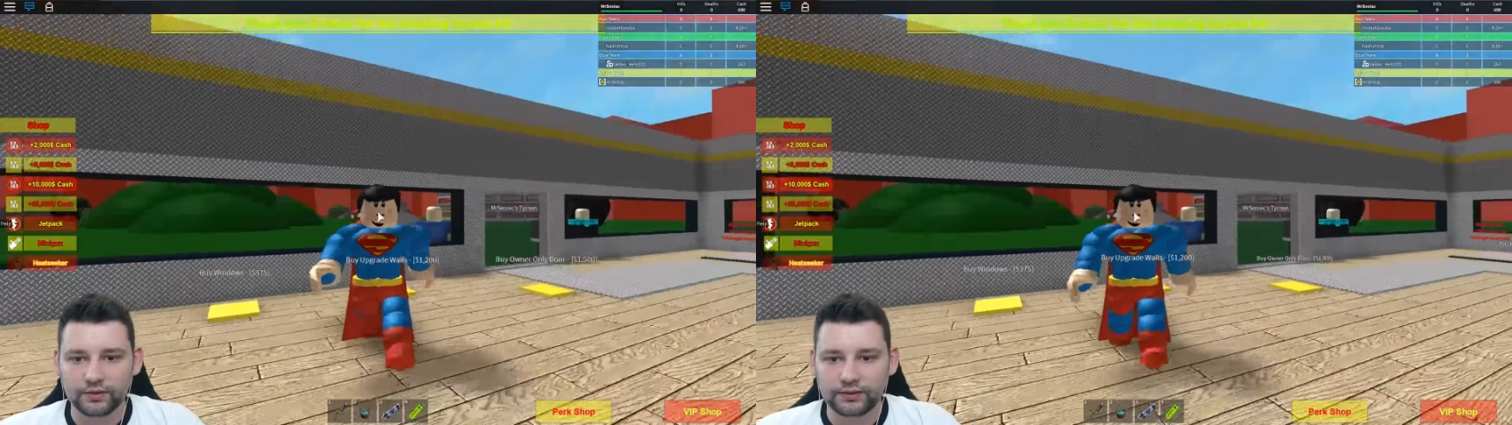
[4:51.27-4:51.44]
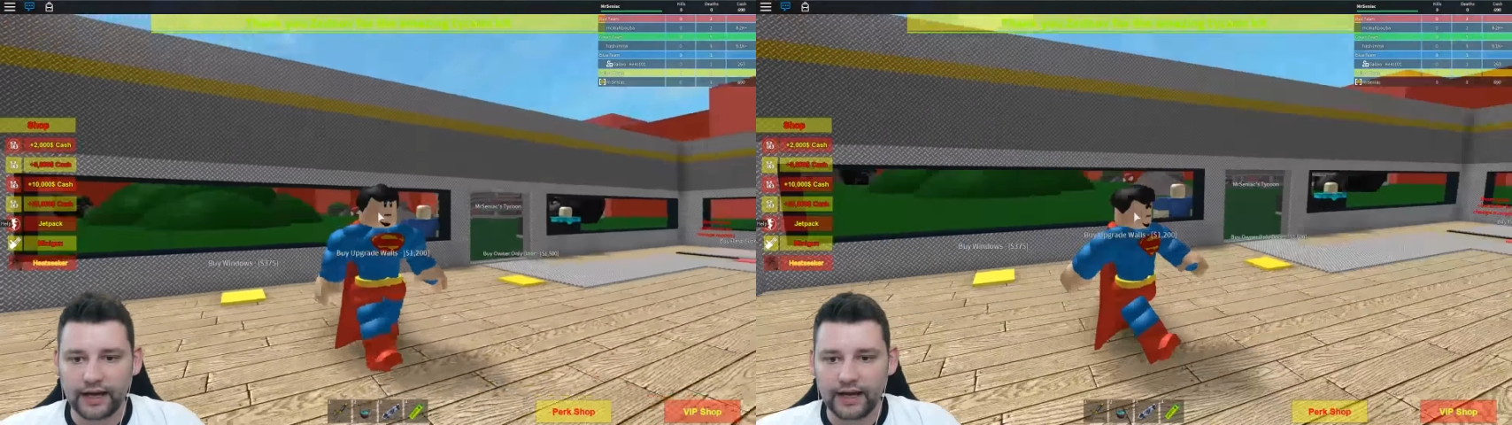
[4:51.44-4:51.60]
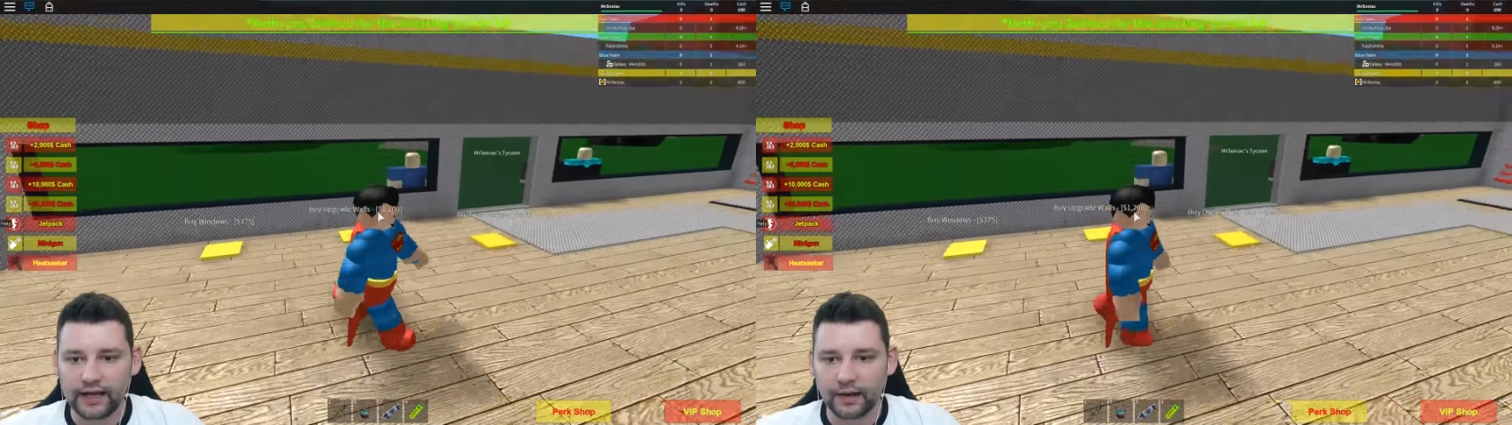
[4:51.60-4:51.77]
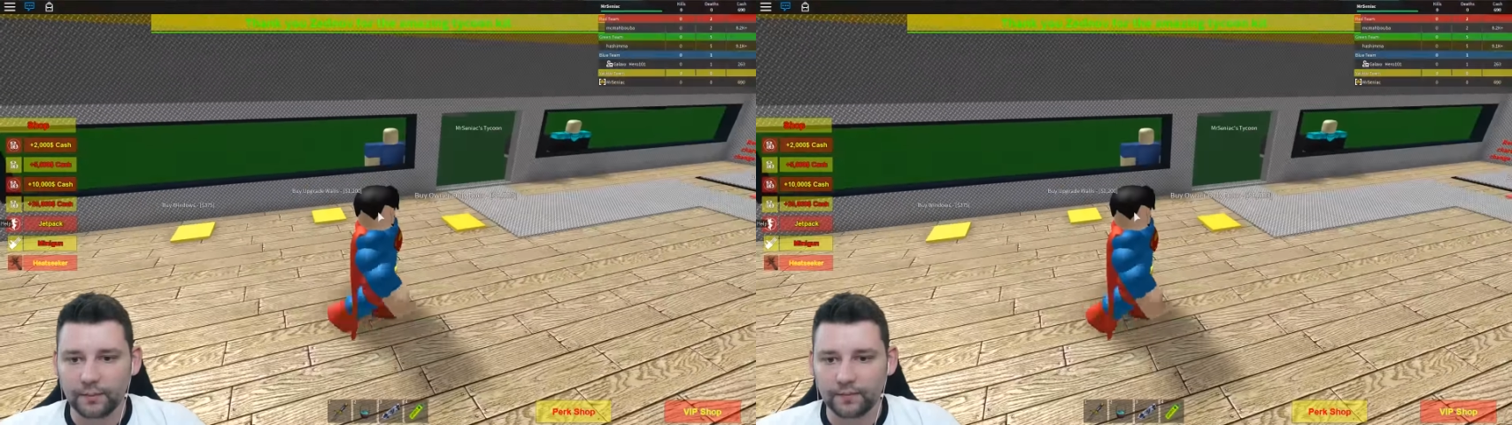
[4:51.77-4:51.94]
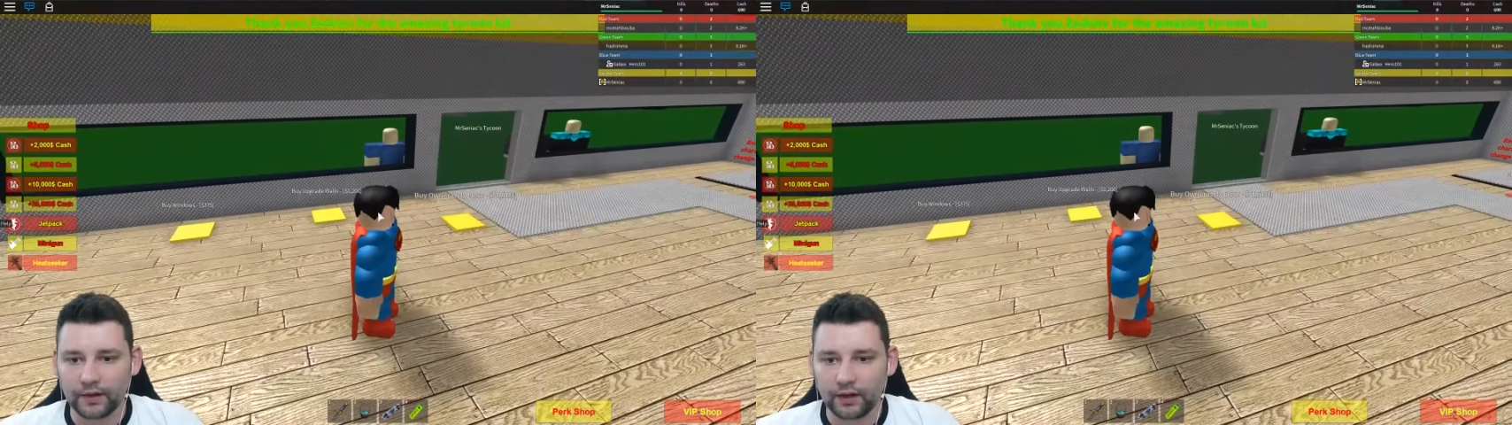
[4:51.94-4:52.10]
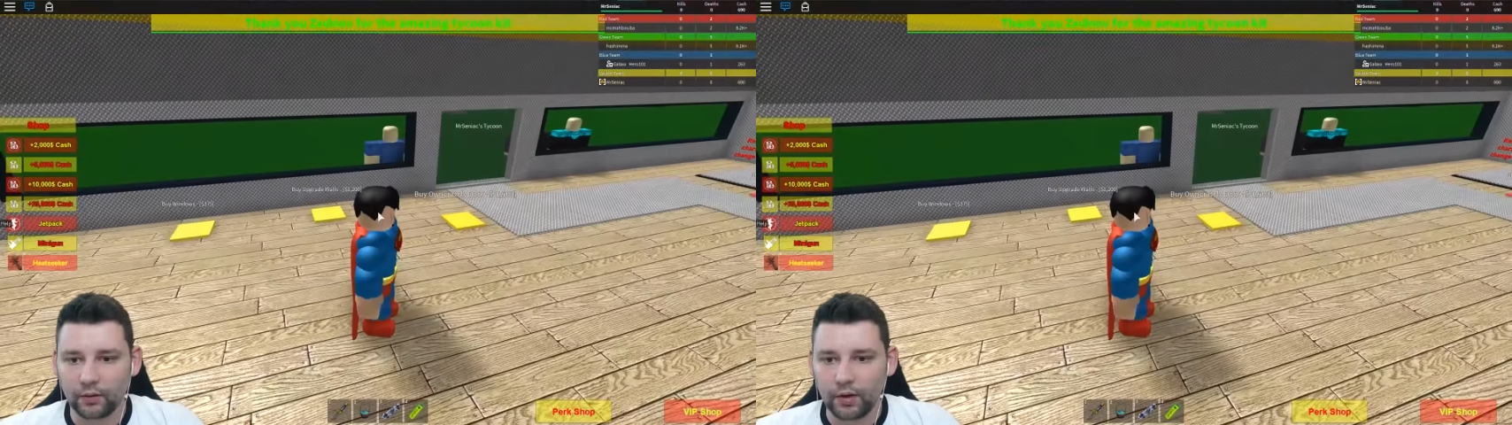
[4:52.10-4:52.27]
Damn.
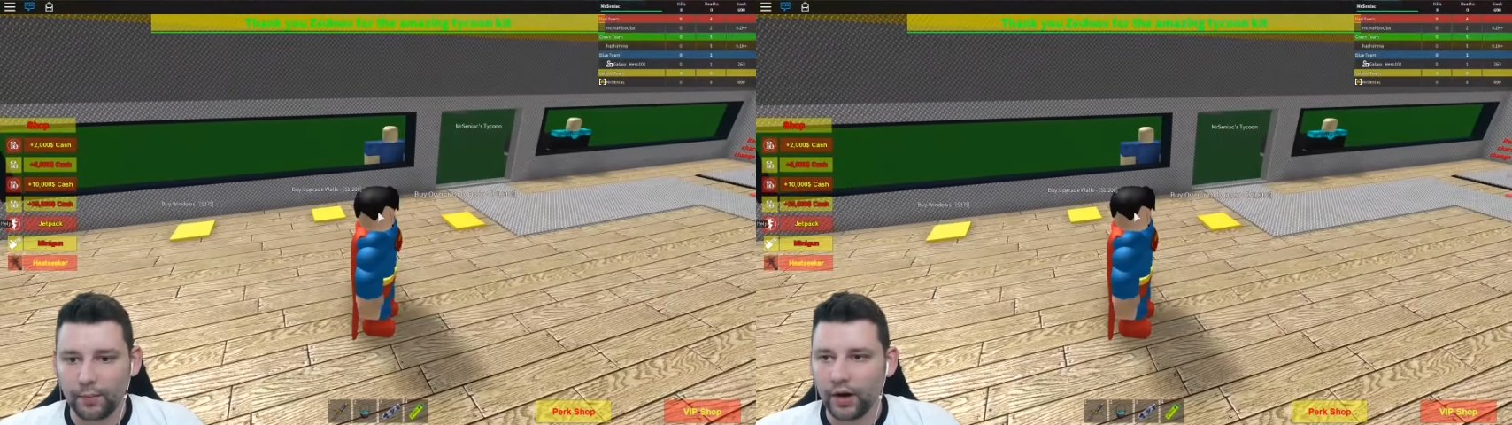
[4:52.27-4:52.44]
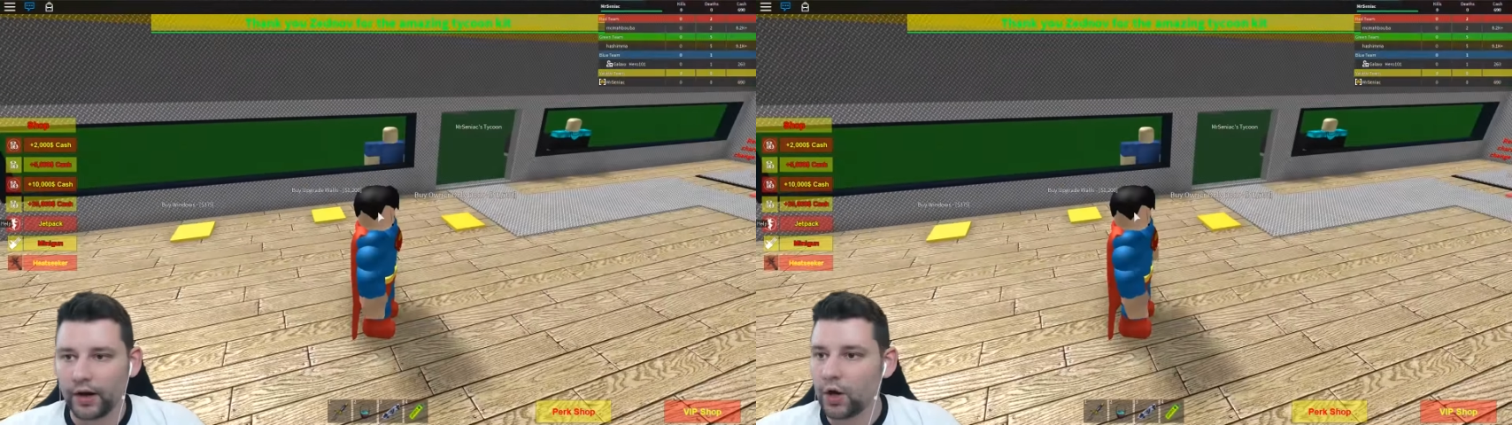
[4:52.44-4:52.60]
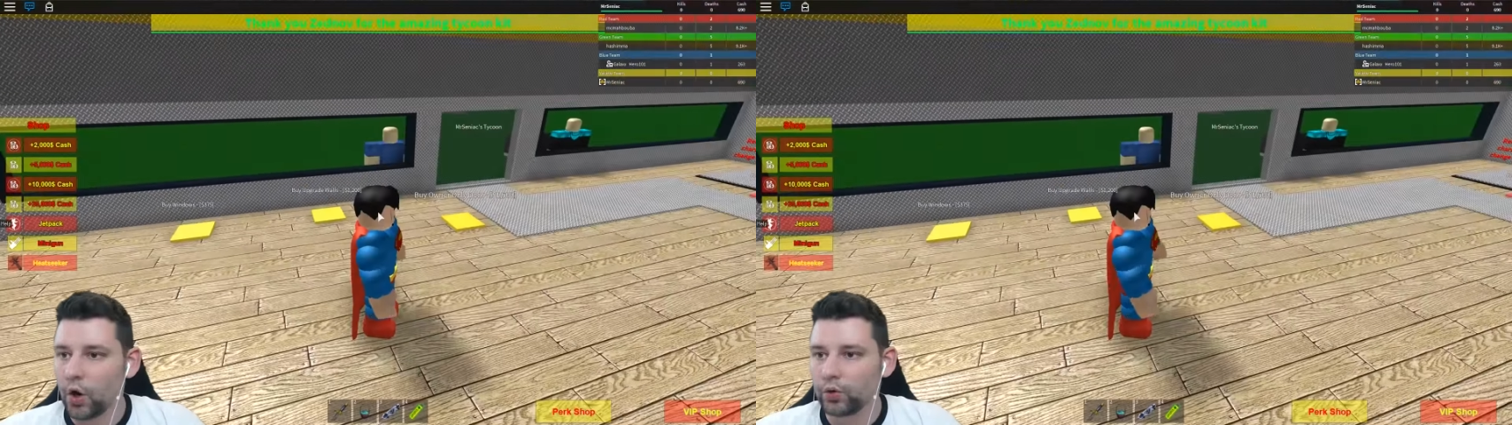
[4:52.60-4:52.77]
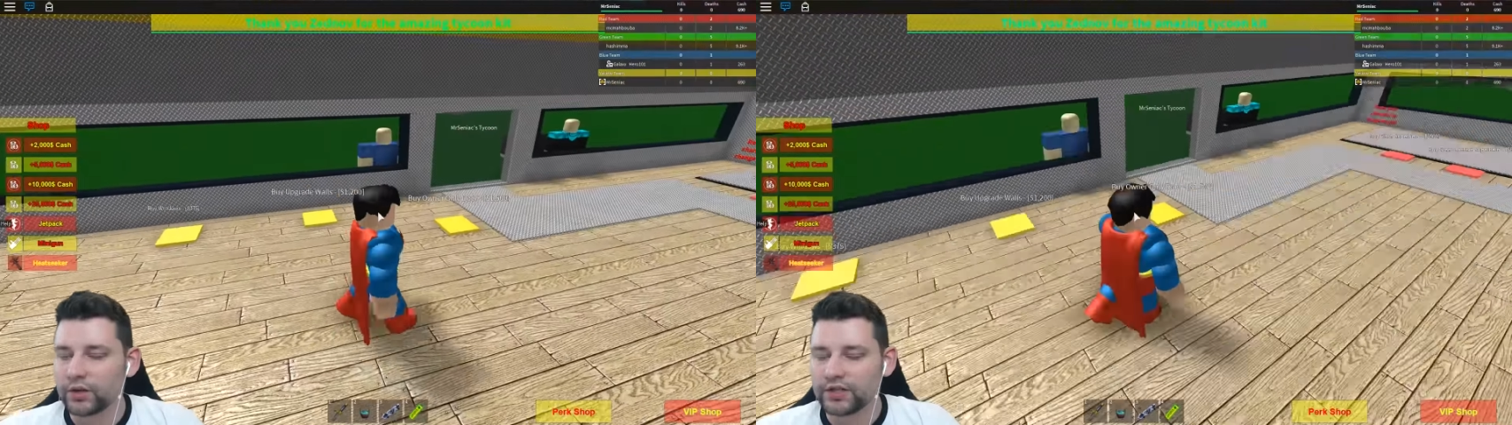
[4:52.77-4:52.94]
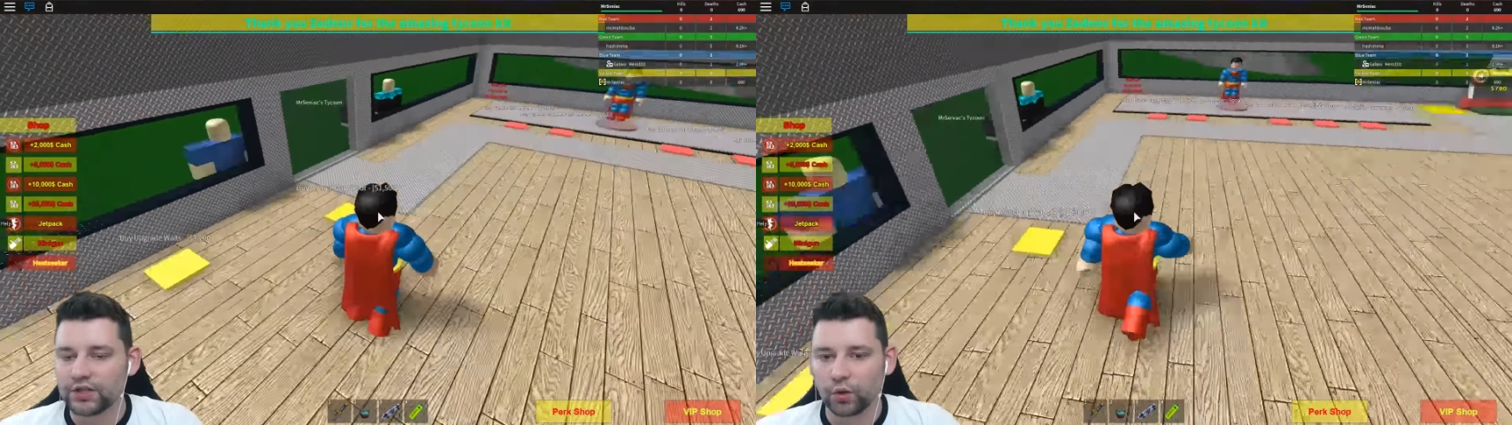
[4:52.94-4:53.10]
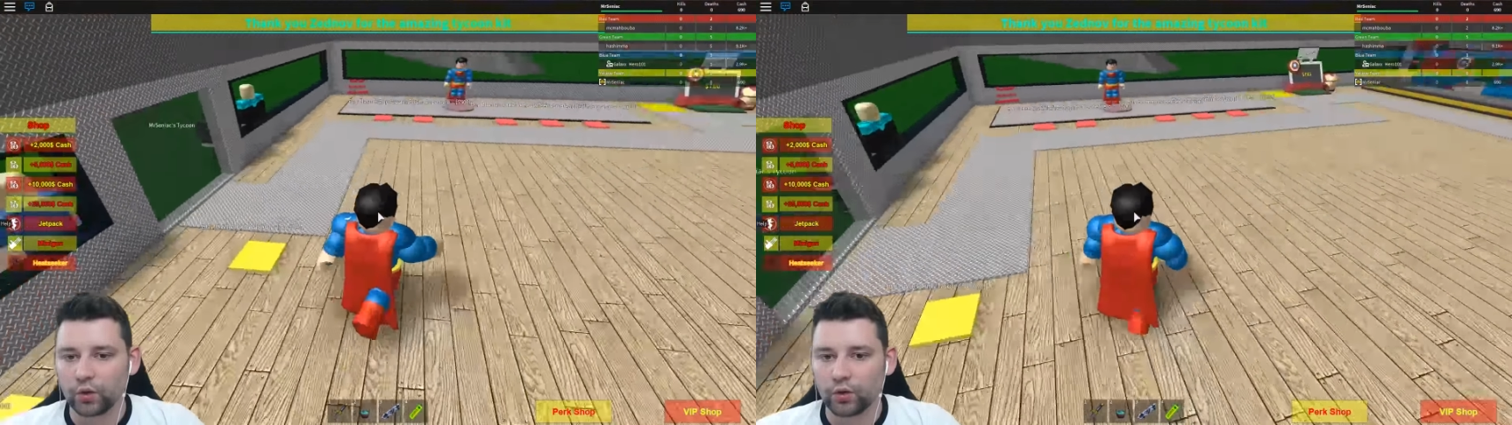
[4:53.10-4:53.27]
I want to buy an owner's
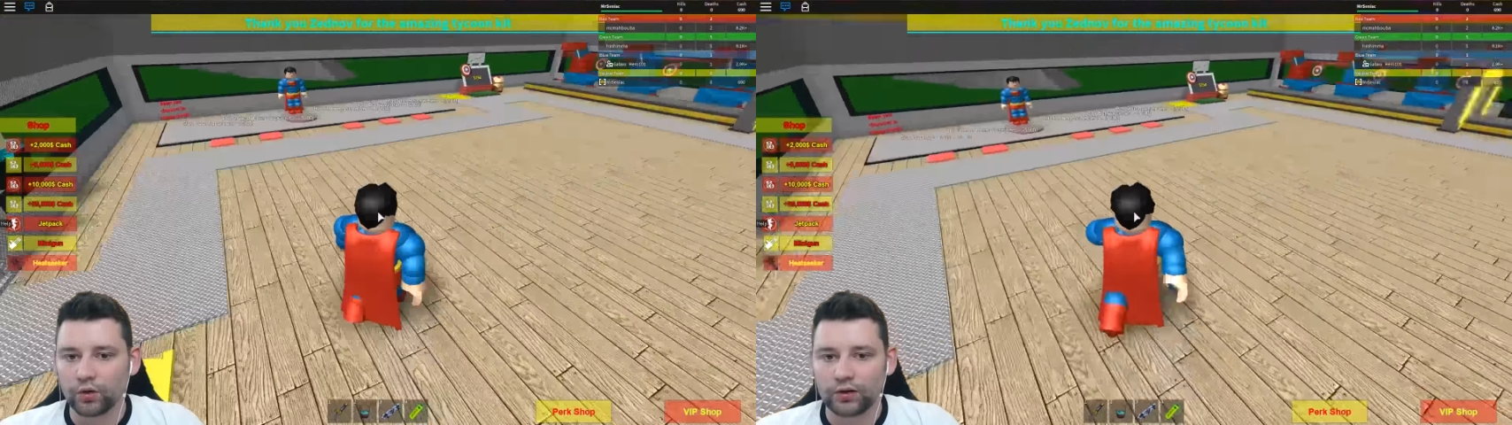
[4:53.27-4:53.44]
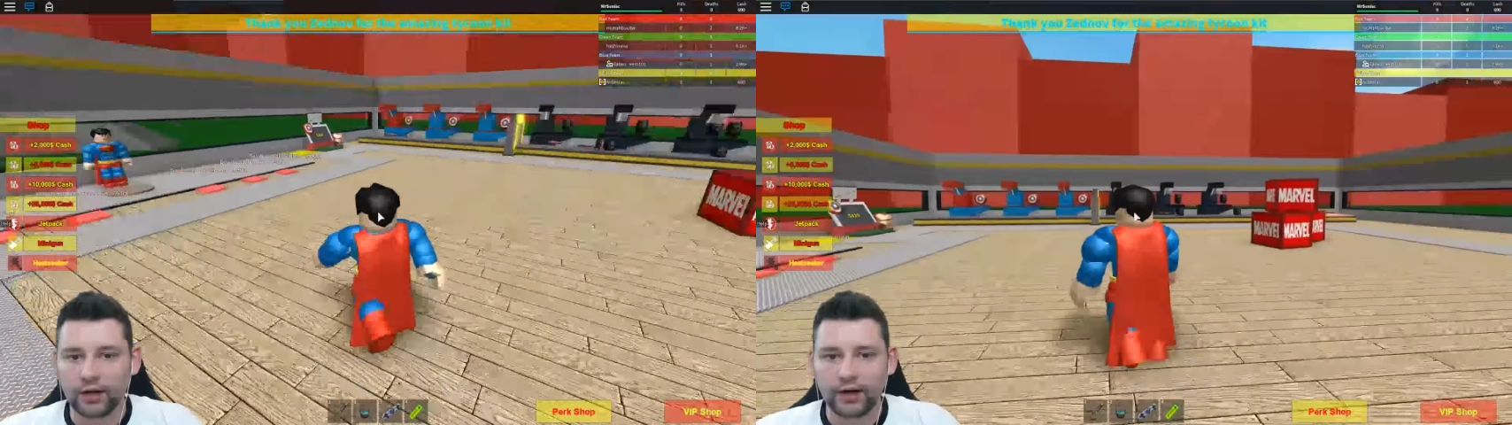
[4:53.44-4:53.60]
door.